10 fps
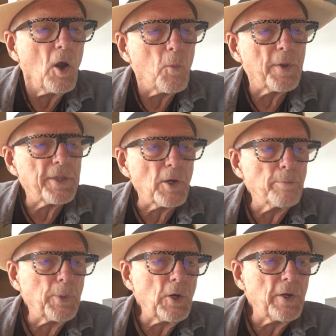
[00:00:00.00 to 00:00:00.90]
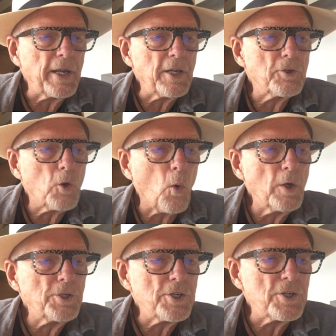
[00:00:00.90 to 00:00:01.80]
with their burning
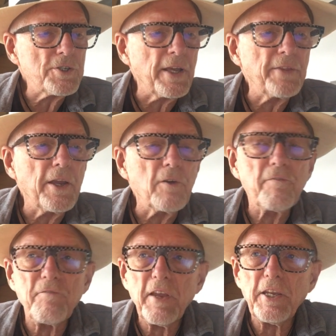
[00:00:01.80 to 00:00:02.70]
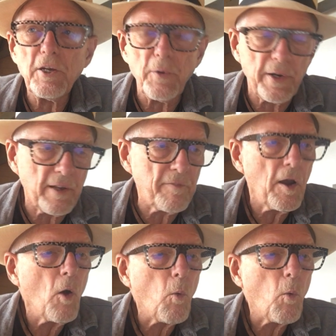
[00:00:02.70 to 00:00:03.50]
torches and their figurative